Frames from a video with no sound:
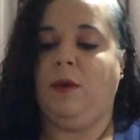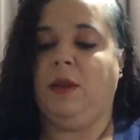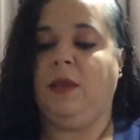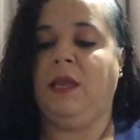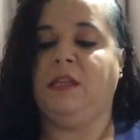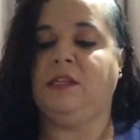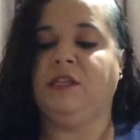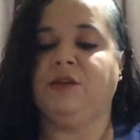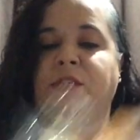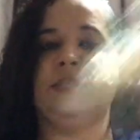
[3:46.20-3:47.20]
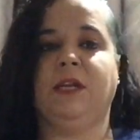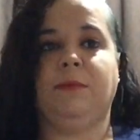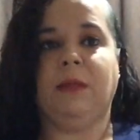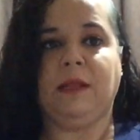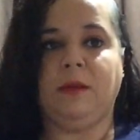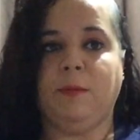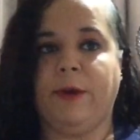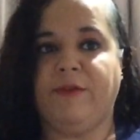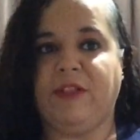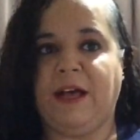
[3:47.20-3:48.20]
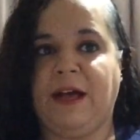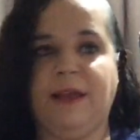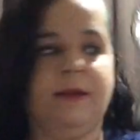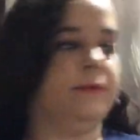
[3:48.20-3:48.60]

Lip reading: And again, just scrunch it up like a little butterfly.